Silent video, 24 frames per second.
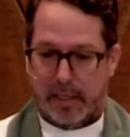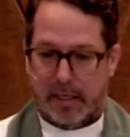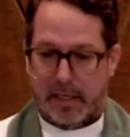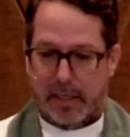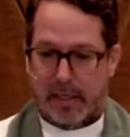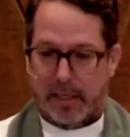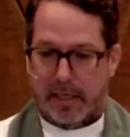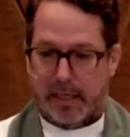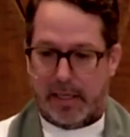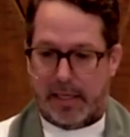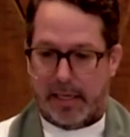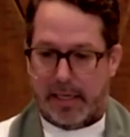
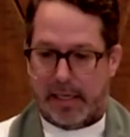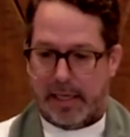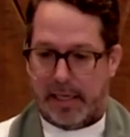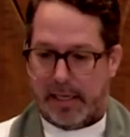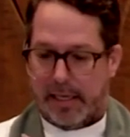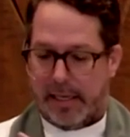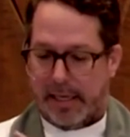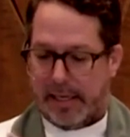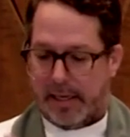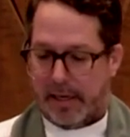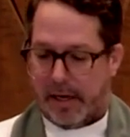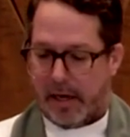
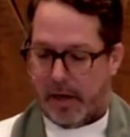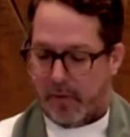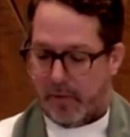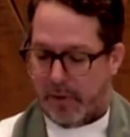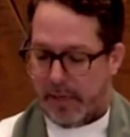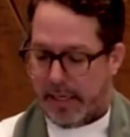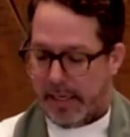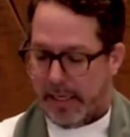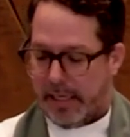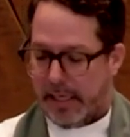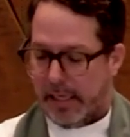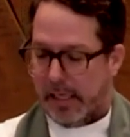And
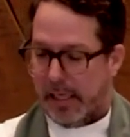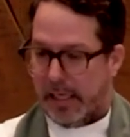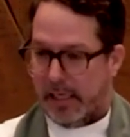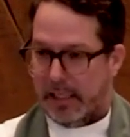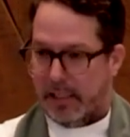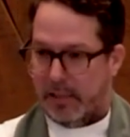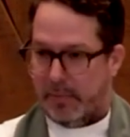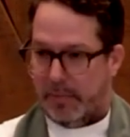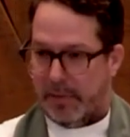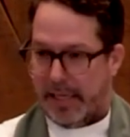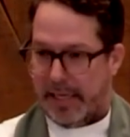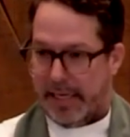already God is
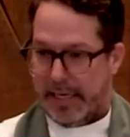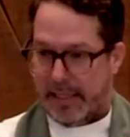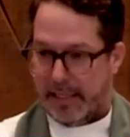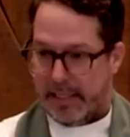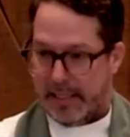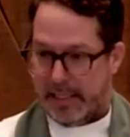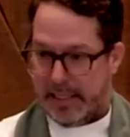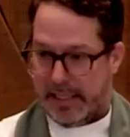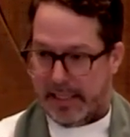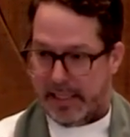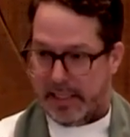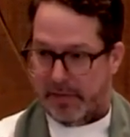planting the
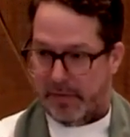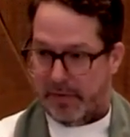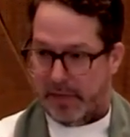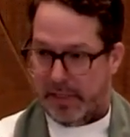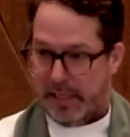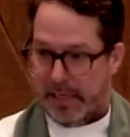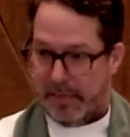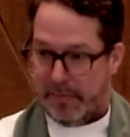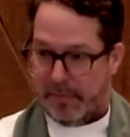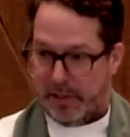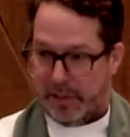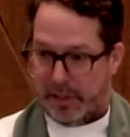seeds of
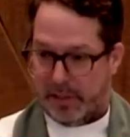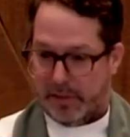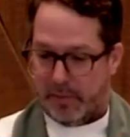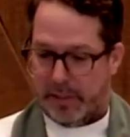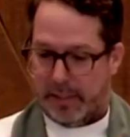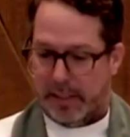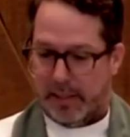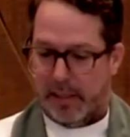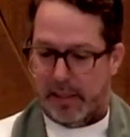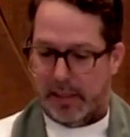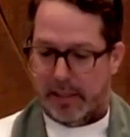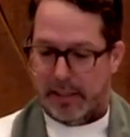redemption. When
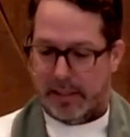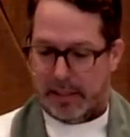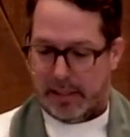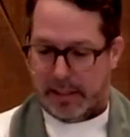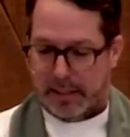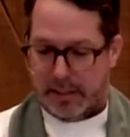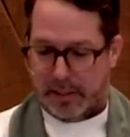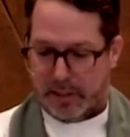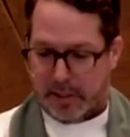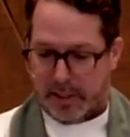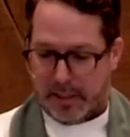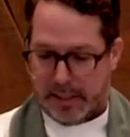God
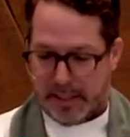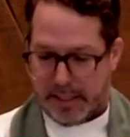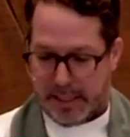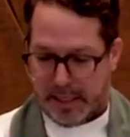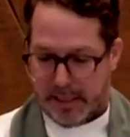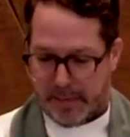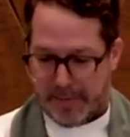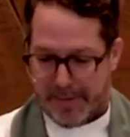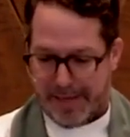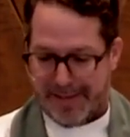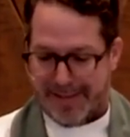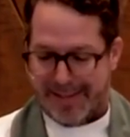is talking
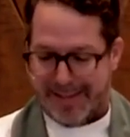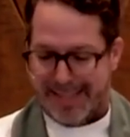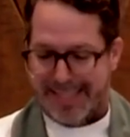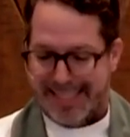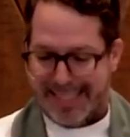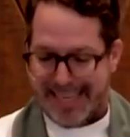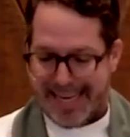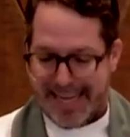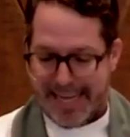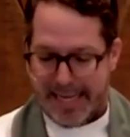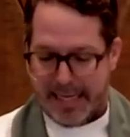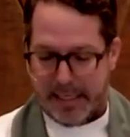about the
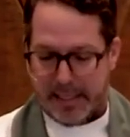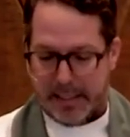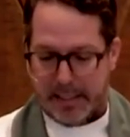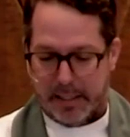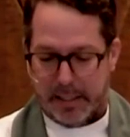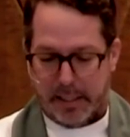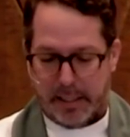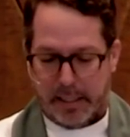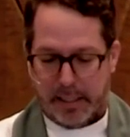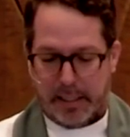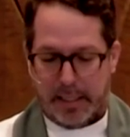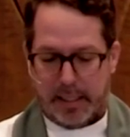snake
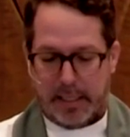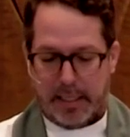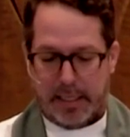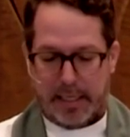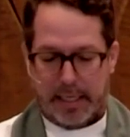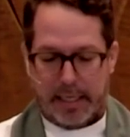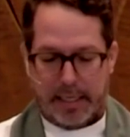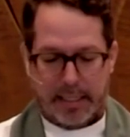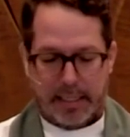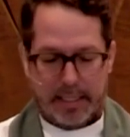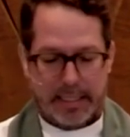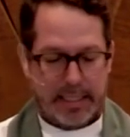
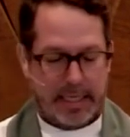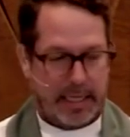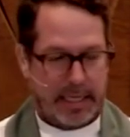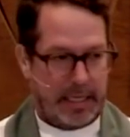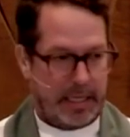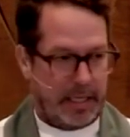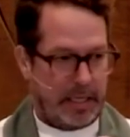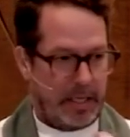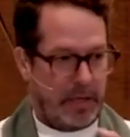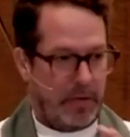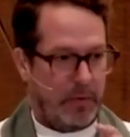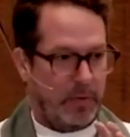and
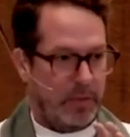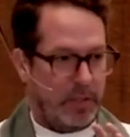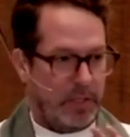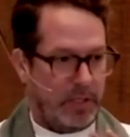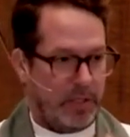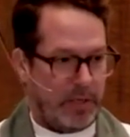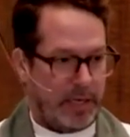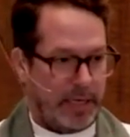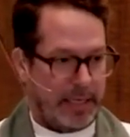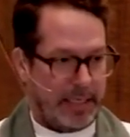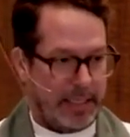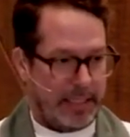saying, you will
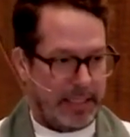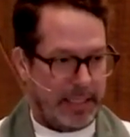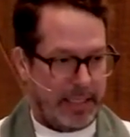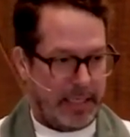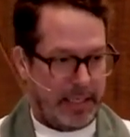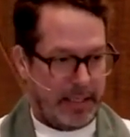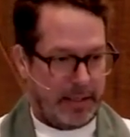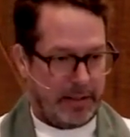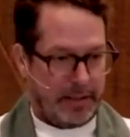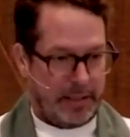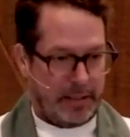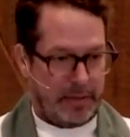strike his
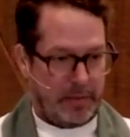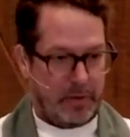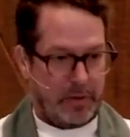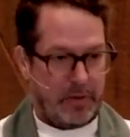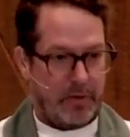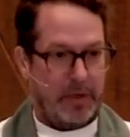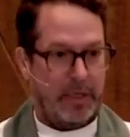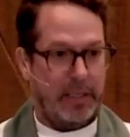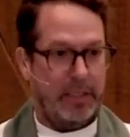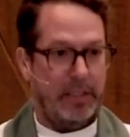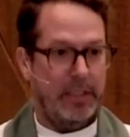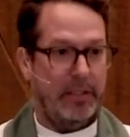heel, he will
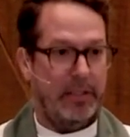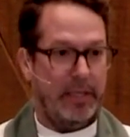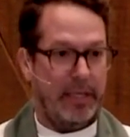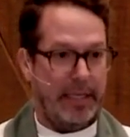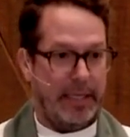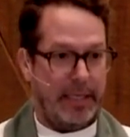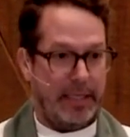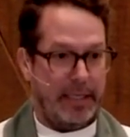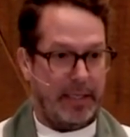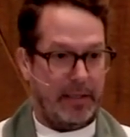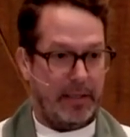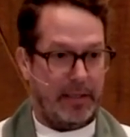crush your
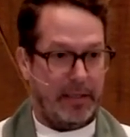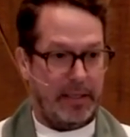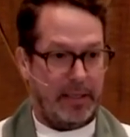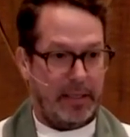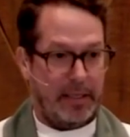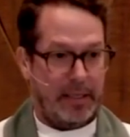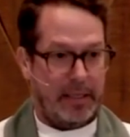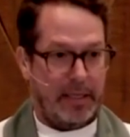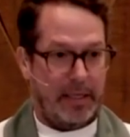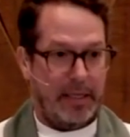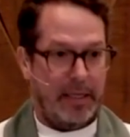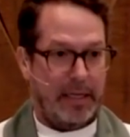head.
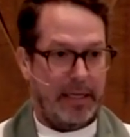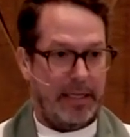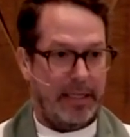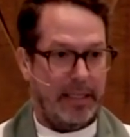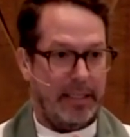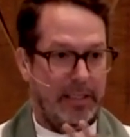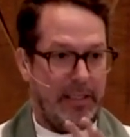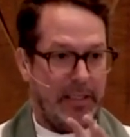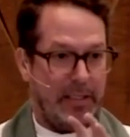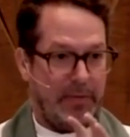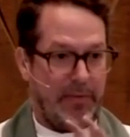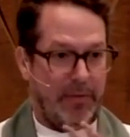And this
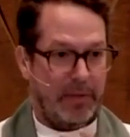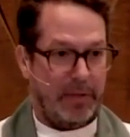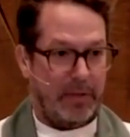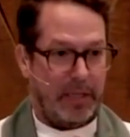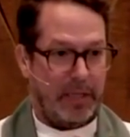is a very